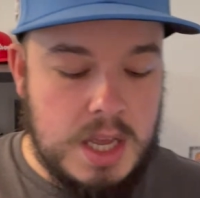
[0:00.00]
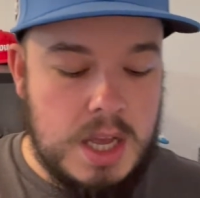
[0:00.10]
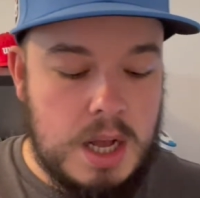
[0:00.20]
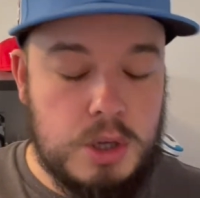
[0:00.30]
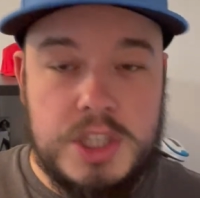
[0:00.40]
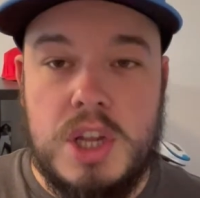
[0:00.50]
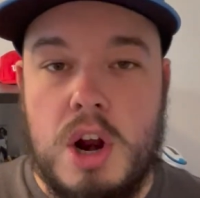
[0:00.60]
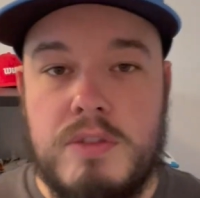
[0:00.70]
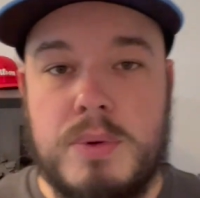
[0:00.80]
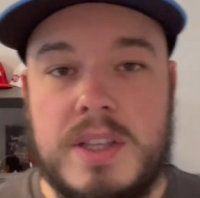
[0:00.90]
I'm going to start
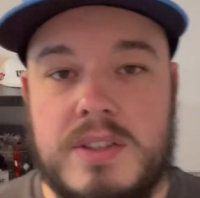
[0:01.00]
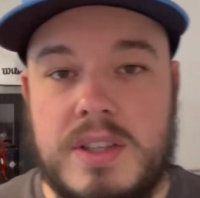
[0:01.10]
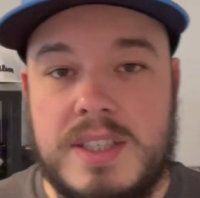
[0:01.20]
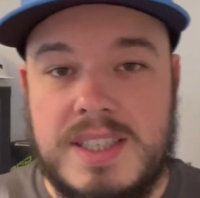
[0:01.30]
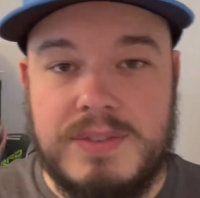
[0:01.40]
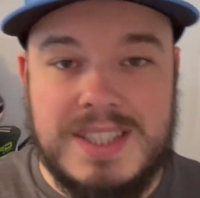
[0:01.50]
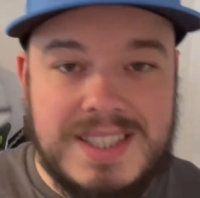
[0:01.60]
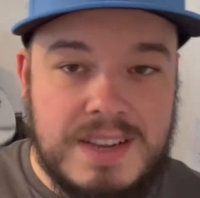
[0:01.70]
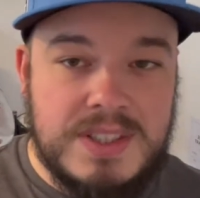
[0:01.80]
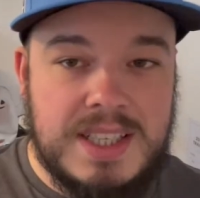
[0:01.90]
off with
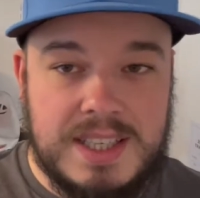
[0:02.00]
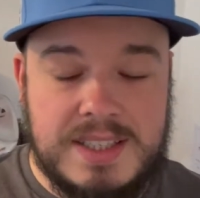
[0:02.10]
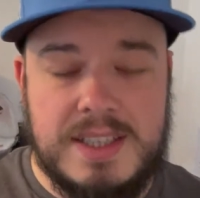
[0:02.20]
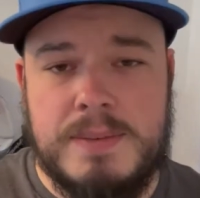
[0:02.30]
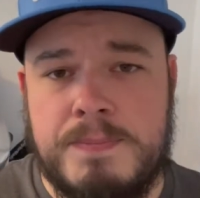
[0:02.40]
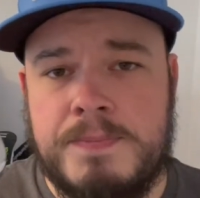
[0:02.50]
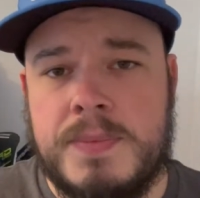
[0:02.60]
770 this time,